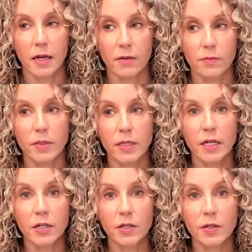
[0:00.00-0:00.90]
a
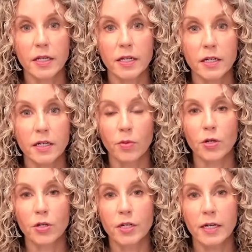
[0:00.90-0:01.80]
really clear,
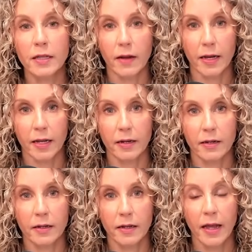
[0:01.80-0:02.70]
blurry line.
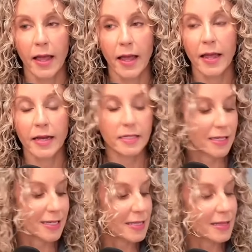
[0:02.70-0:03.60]
And
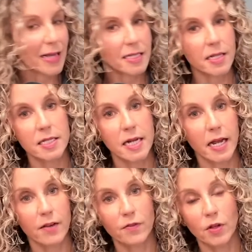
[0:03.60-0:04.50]
these lessons that
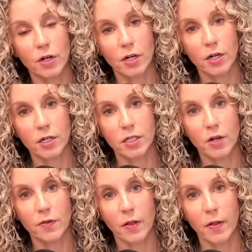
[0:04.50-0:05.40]
I have learned
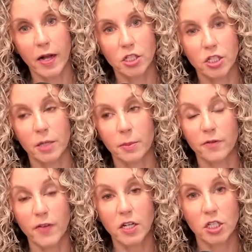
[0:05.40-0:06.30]
over the last year
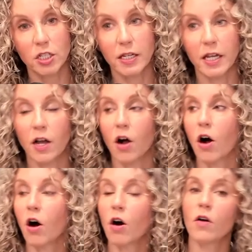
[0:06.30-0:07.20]
professionally
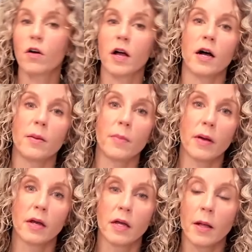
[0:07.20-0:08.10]
all
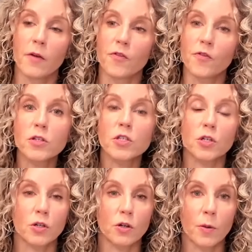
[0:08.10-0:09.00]
come full
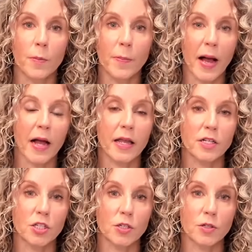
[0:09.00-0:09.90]
circle back
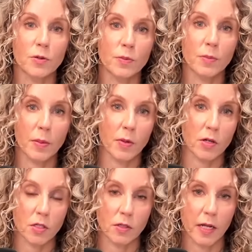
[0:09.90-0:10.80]
into my
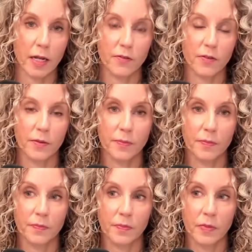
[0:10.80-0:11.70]
personal life.
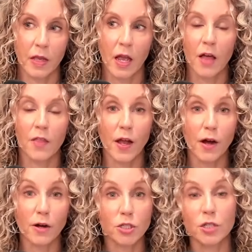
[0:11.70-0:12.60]
They
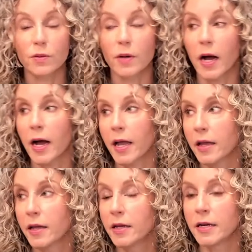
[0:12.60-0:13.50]
all do.
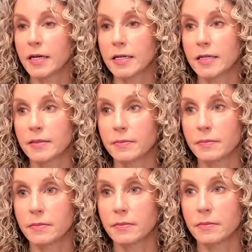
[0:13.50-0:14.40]
I
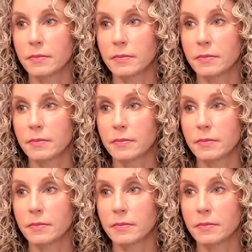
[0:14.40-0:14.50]
am